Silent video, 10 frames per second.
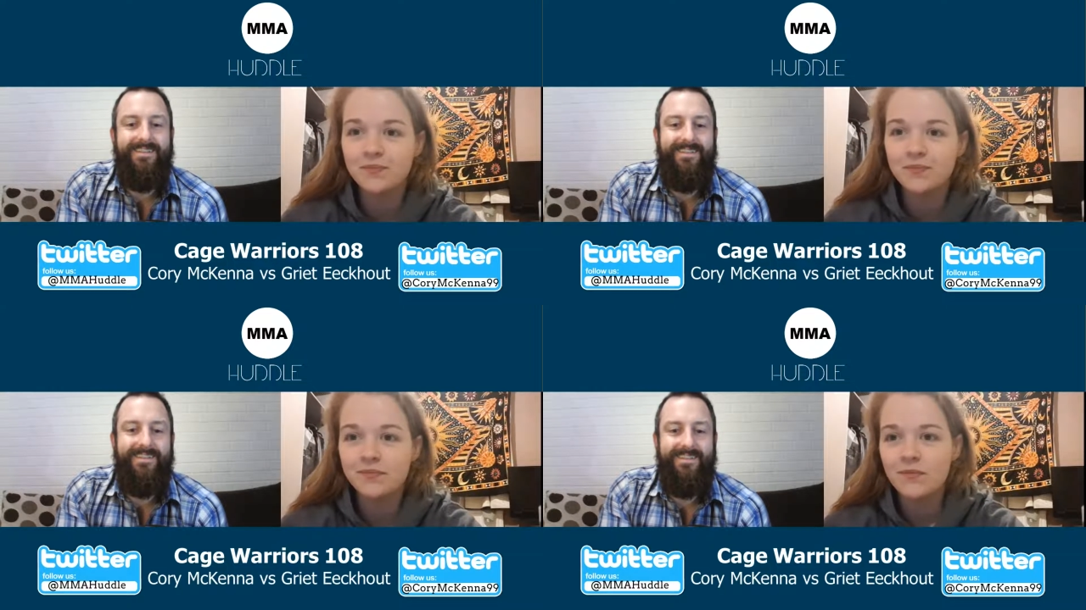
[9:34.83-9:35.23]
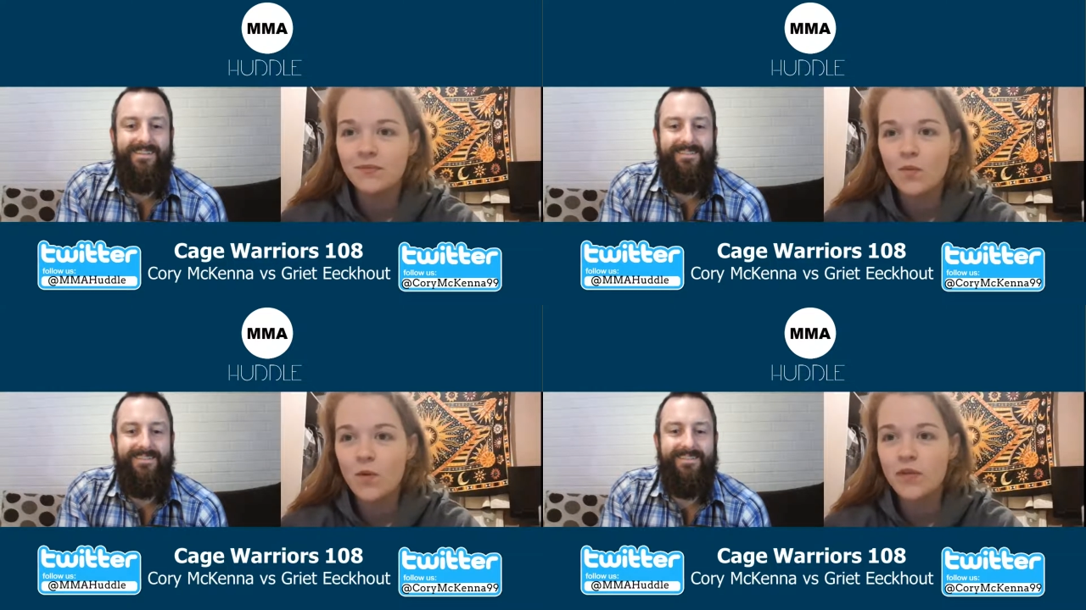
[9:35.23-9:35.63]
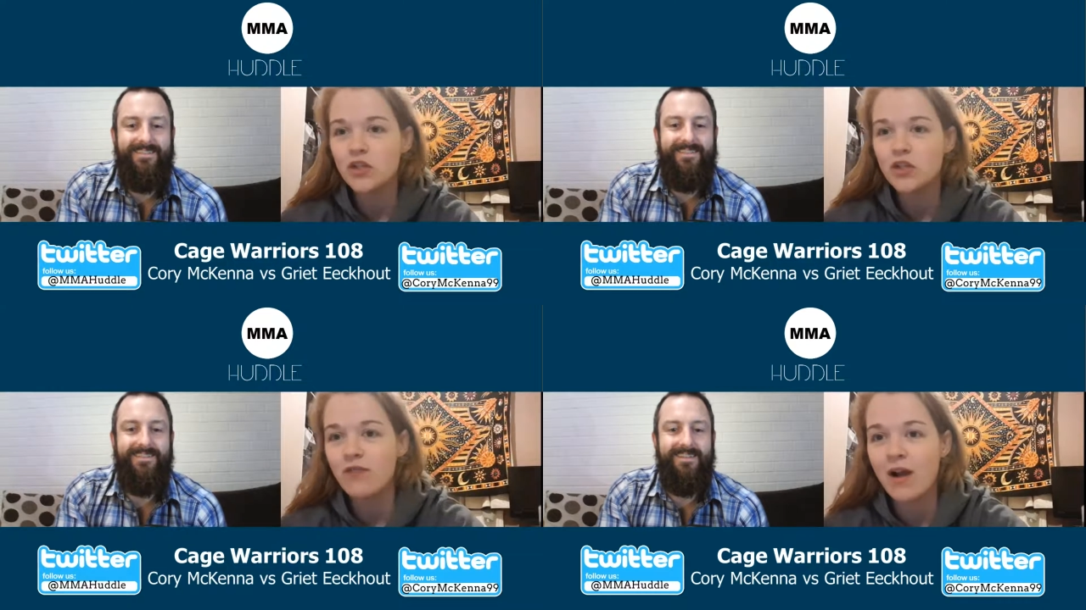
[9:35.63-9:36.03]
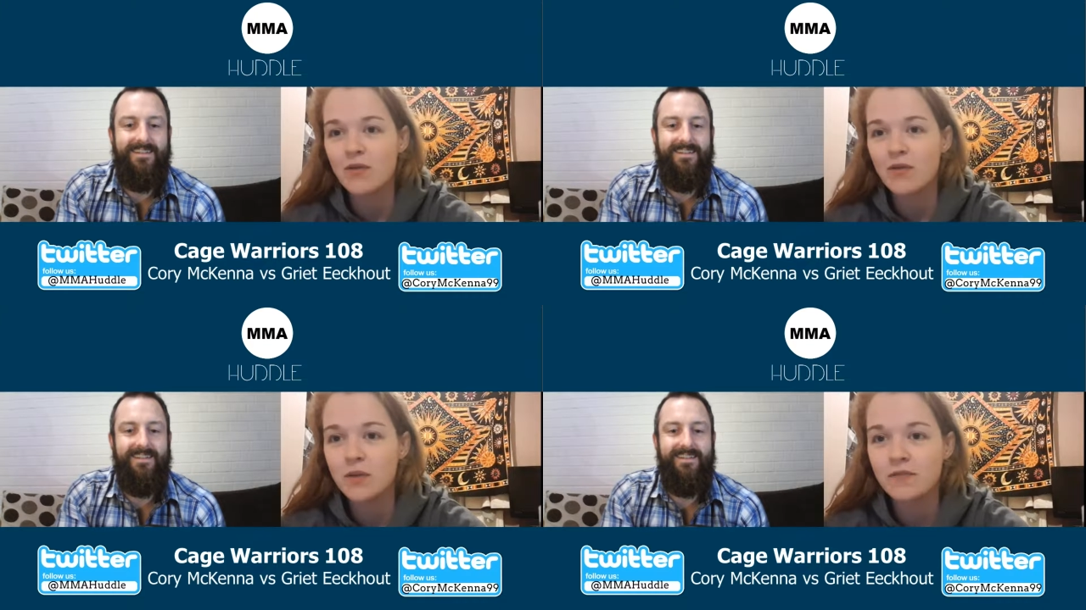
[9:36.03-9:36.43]
Speaker 1: Whether she rounds up to
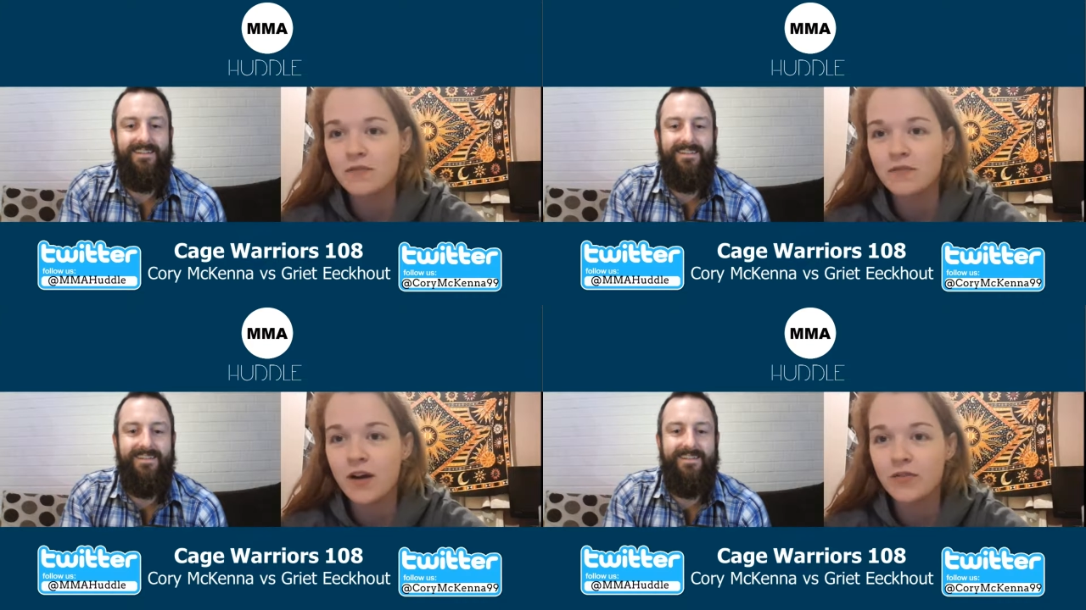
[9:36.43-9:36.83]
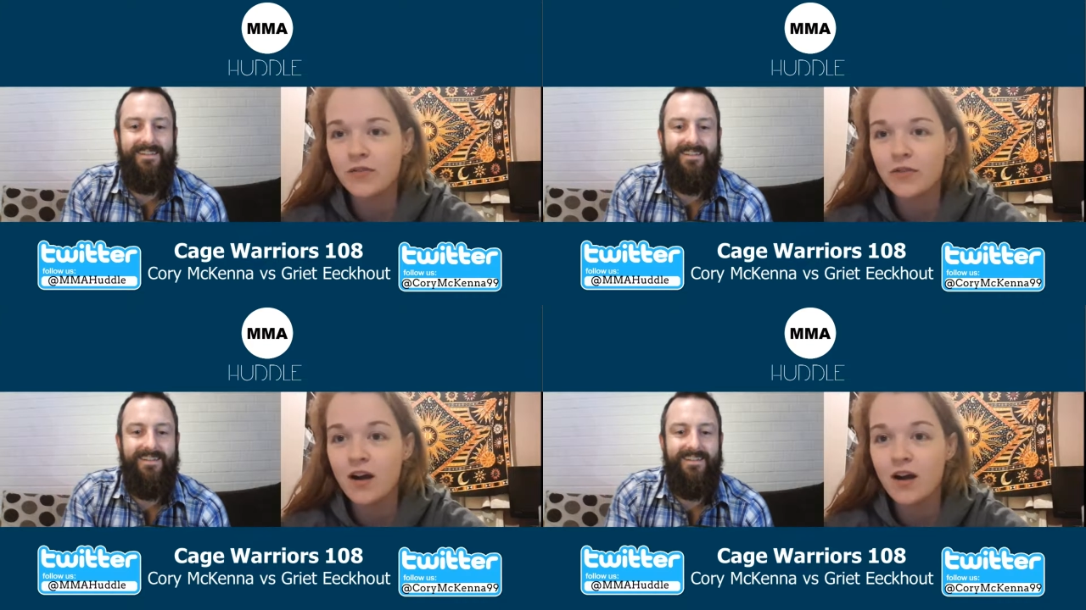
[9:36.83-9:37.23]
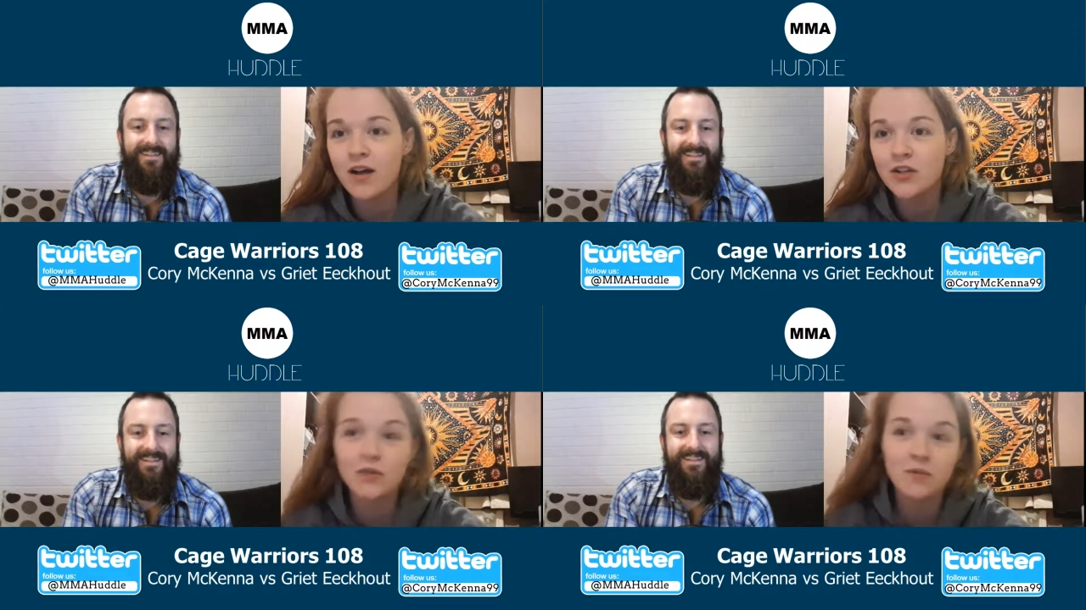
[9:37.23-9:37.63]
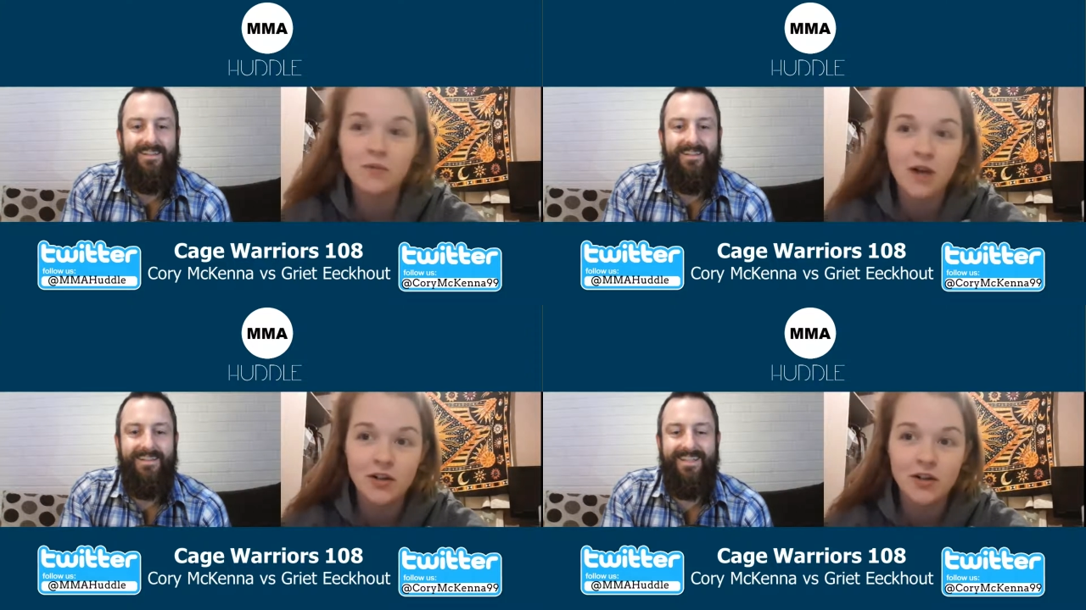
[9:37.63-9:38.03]
5'3" like I do, I don't know.
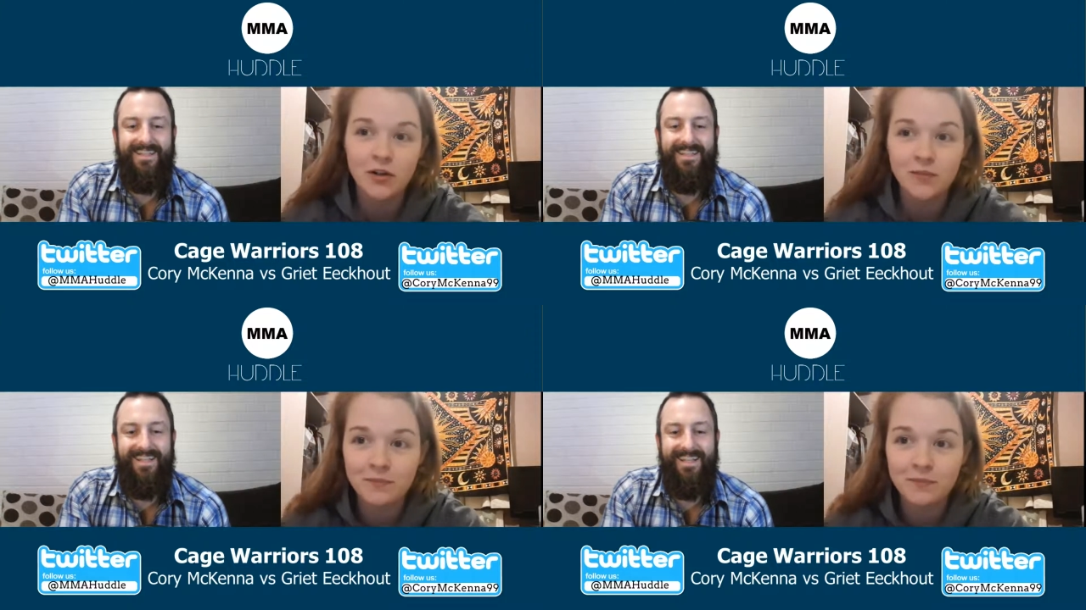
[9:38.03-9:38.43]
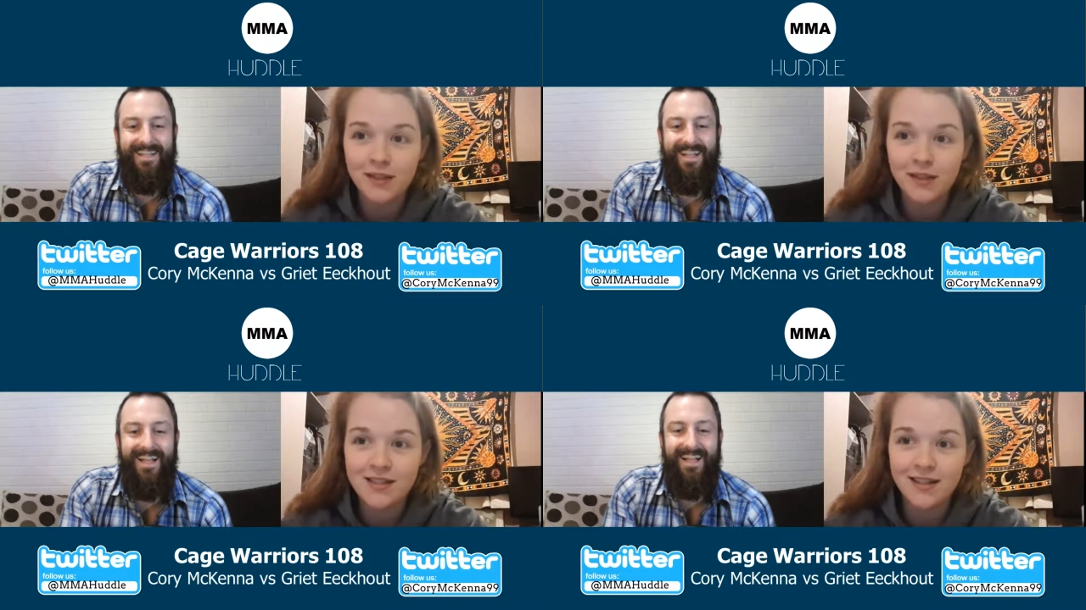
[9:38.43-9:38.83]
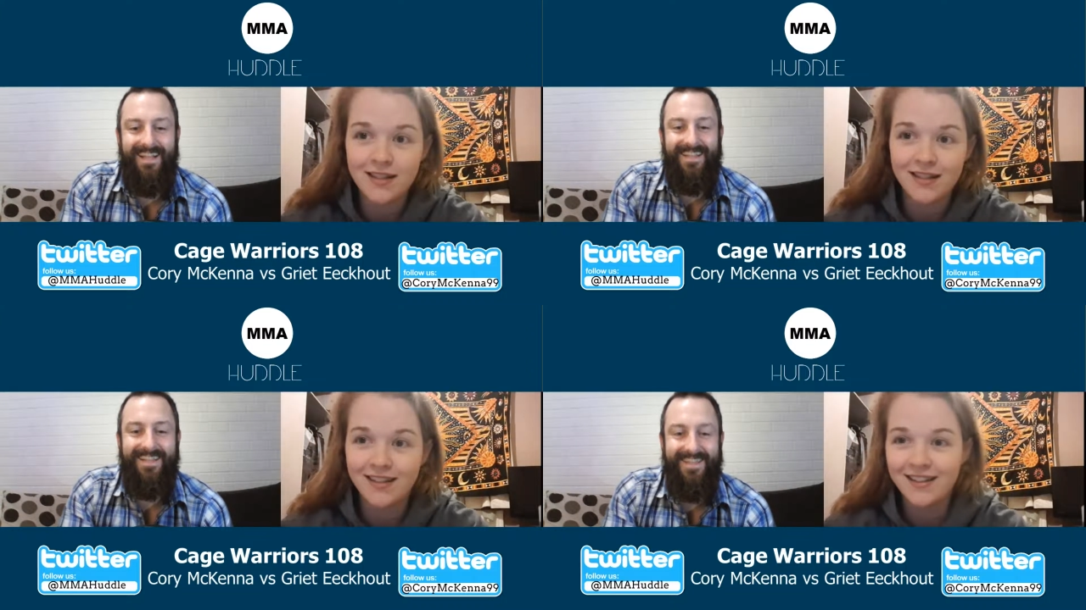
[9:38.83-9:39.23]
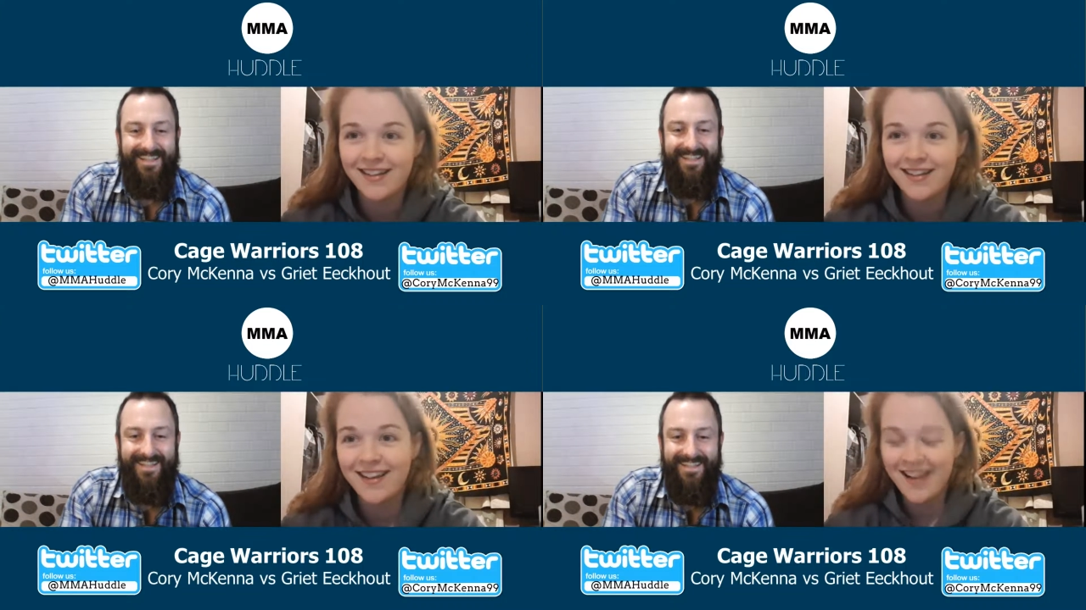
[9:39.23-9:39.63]
But
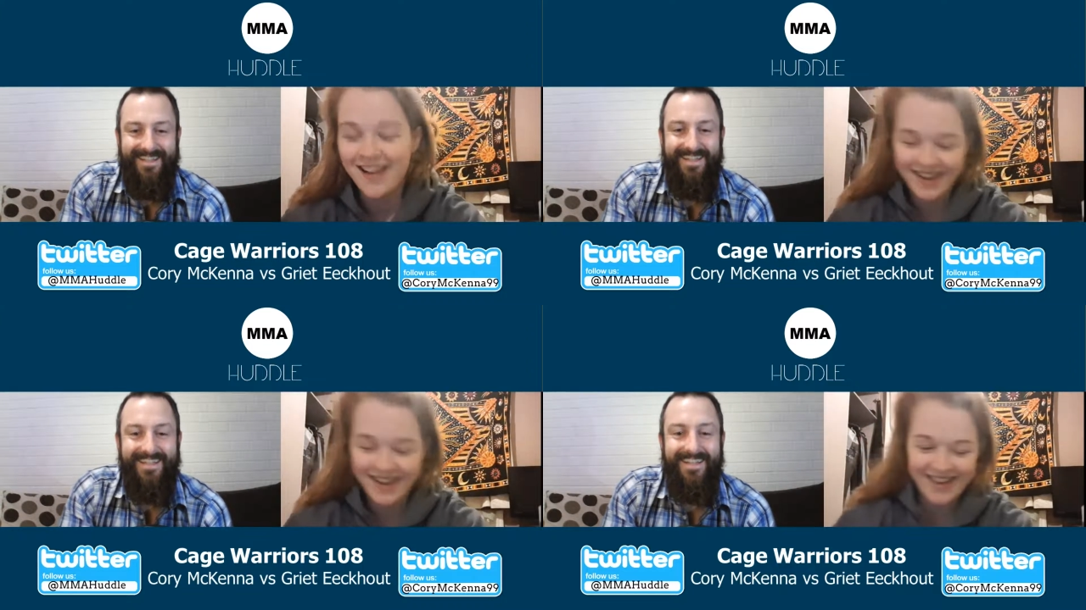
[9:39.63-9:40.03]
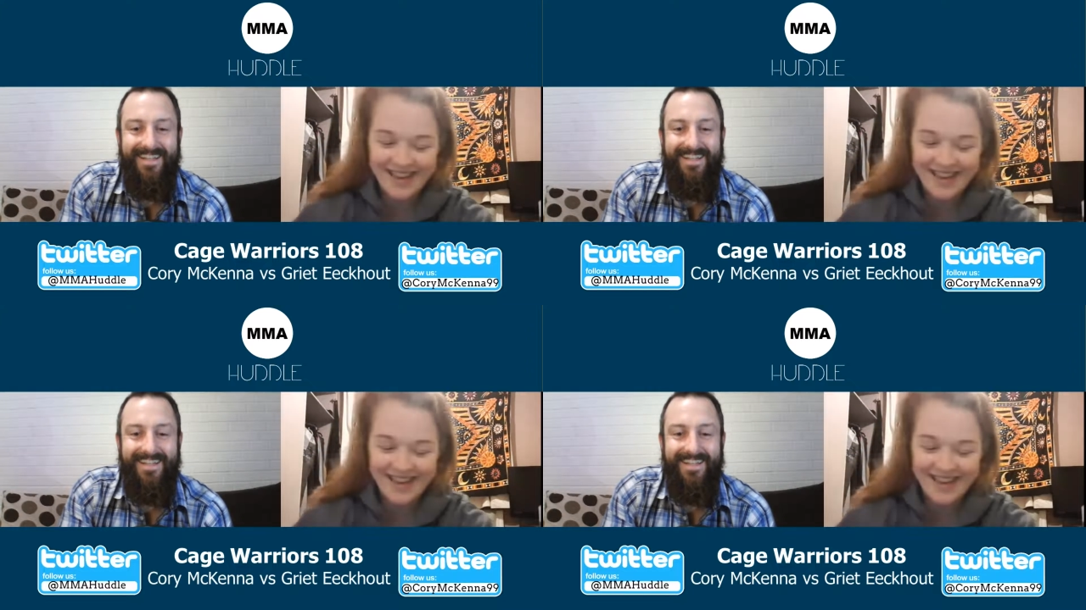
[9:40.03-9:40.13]
yeah.